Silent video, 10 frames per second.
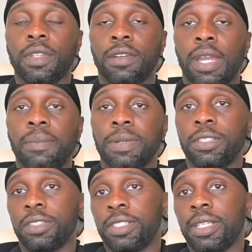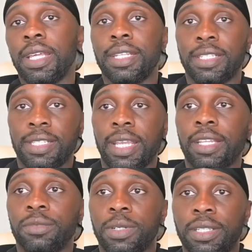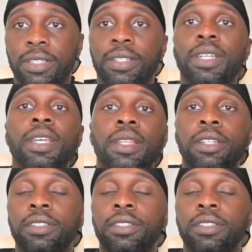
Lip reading: right? But you're still at the stage where they're